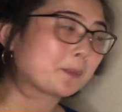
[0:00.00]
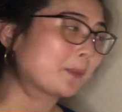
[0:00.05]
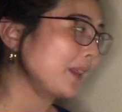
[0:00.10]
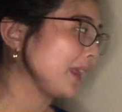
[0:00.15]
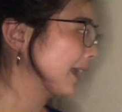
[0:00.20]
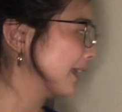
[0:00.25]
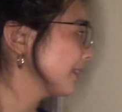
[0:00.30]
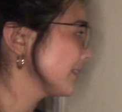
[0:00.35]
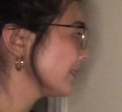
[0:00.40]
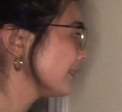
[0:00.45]

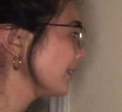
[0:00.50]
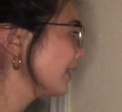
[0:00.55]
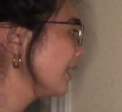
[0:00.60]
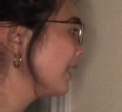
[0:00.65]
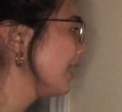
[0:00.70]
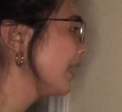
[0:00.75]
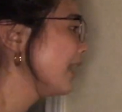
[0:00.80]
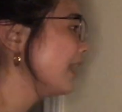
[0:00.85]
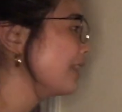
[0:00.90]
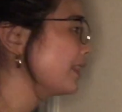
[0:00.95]
place.
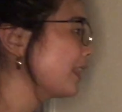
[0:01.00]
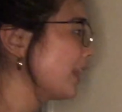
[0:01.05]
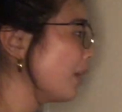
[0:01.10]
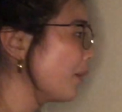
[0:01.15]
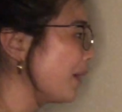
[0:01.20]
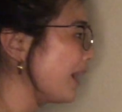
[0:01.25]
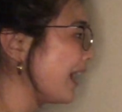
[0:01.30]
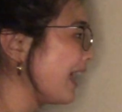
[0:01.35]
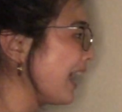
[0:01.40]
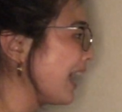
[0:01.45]

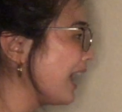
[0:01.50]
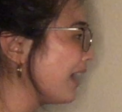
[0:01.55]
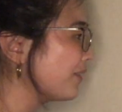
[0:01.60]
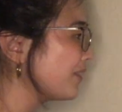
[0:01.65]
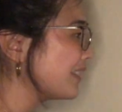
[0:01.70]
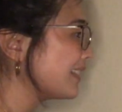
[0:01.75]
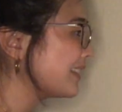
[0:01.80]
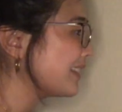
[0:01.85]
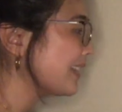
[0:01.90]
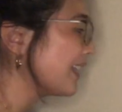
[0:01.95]
Now I have
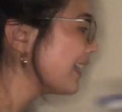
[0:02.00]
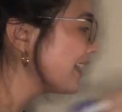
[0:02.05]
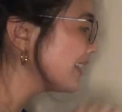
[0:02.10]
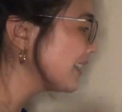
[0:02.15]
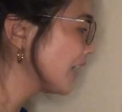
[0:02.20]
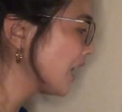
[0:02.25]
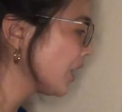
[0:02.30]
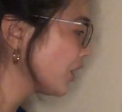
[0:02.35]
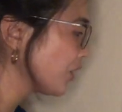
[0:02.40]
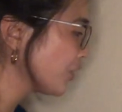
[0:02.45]
6
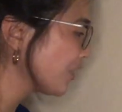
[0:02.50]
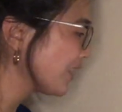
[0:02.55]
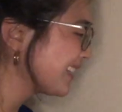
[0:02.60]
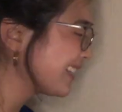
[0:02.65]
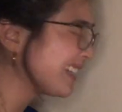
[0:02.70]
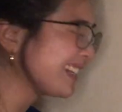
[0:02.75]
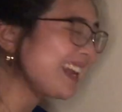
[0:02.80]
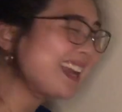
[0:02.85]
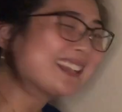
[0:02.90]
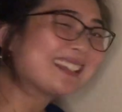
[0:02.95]
hundreds,
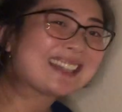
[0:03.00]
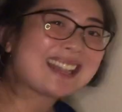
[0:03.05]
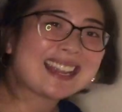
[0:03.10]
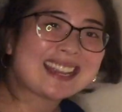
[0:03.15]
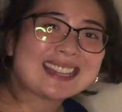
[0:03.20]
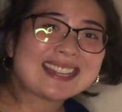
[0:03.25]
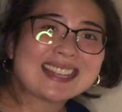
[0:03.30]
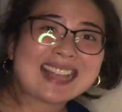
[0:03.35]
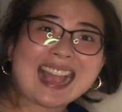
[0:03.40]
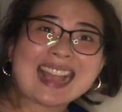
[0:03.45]
and I
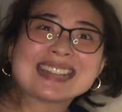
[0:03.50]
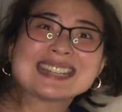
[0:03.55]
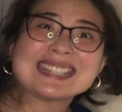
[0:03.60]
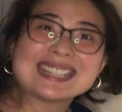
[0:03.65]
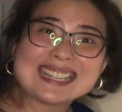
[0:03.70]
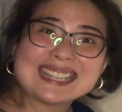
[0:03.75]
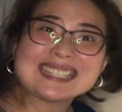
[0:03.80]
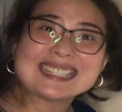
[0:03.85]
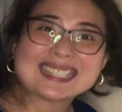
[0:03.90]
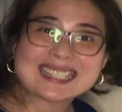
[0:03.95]

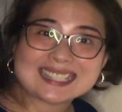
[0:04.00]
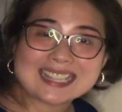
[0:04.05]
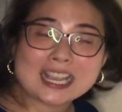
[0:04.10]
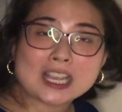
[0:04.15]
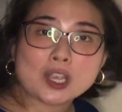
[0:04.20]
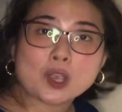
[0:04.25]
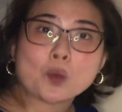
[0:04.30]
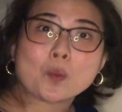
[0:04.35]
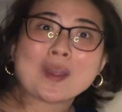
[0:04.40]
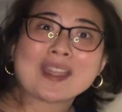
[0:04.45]
need to
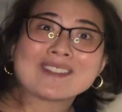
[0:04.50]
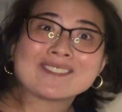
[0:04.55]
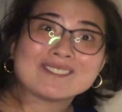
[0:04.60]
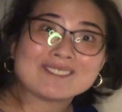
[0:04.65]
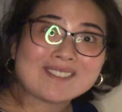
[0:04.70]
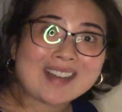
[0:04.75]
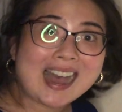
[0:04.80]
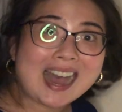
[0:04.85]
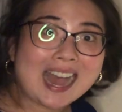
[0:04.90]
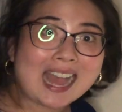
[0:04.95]
take away
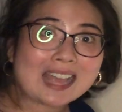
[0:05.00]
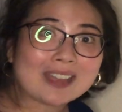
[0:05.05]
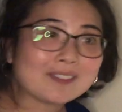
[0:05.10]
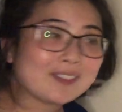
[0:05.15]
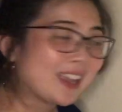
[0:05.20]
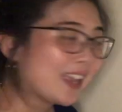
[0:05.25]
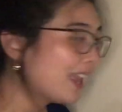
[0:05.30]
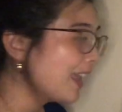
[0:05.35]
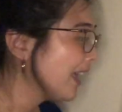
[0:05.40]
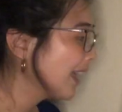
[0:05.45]
5.
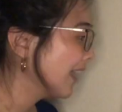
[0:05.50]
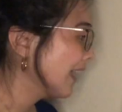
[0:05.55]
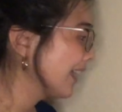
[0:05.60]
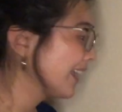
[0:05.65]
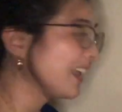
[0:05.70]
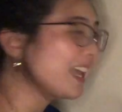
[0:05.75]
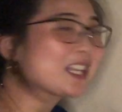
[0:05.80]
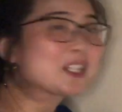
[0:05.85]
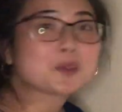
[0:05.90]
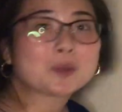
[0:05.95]

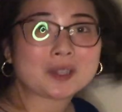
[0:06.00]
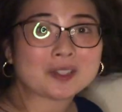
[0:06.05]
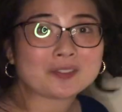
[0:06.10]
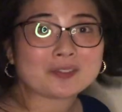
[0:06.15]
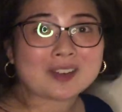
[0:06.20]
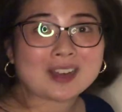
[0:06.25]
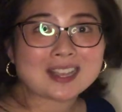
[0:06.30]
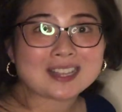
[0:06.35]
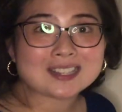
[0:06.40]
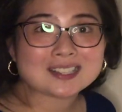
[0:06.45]
And guess what,
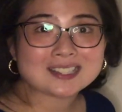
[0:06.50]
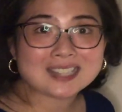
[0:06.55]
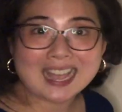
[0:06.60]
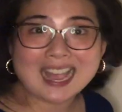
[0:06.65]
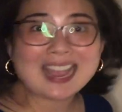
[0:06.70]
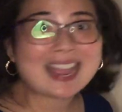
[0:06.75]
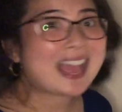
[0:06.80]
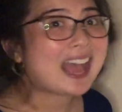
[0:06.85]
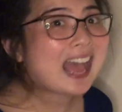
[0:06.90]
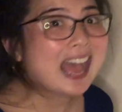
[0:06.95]
friends?
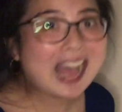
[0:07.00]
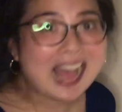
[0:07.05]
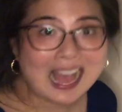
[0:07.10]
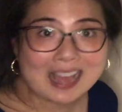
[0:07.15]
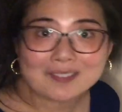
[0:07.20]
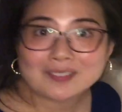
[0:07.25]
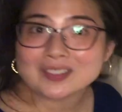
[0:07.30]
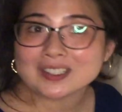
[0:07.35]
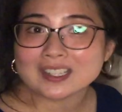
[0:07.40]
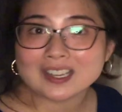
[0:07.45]
I
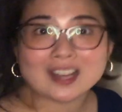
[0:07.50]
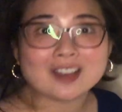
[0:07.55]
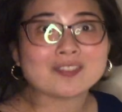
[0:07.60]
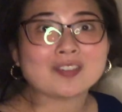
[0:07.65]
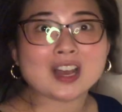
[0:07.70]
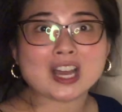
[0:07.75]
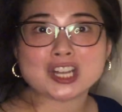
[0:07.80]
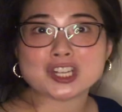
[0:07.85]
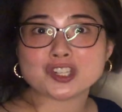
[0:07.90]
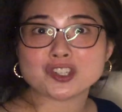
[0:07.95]
have enough
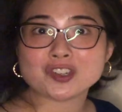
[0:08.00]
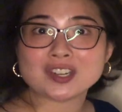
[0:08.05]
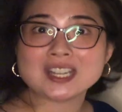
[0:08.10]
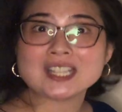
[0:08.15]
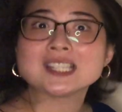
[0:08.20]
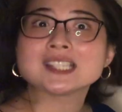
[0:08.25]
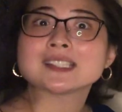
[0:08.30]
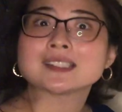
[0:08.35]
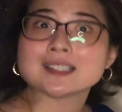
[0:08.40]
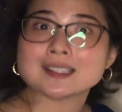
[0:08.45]

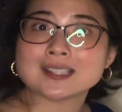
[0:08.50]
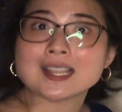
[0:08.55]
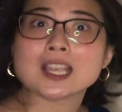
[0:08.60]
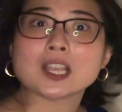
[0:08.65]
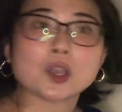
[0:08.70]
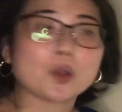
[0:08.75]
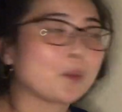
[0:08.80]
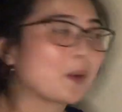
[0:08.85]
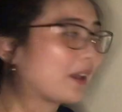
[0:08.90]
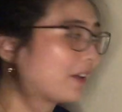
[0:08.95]
hundreds to
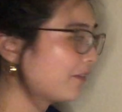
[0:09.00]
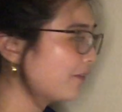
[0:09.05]
take away